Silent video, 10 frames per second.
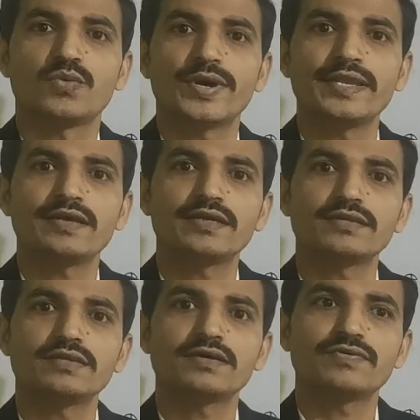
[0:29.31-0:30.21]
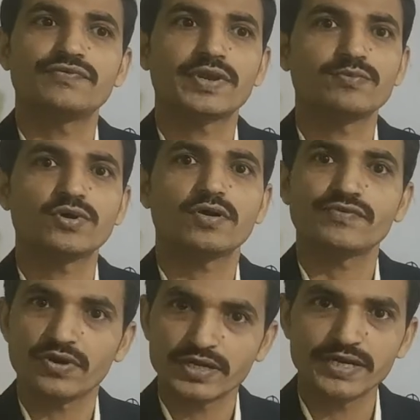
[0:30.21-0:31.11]
While in the framework
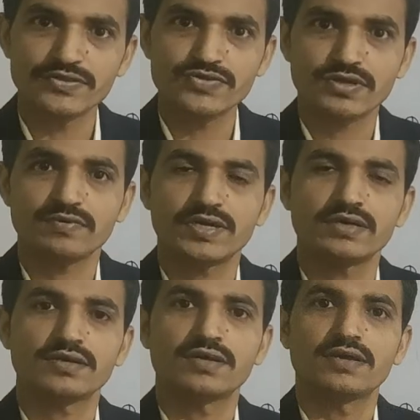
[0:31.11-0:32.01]
of .NET in Java,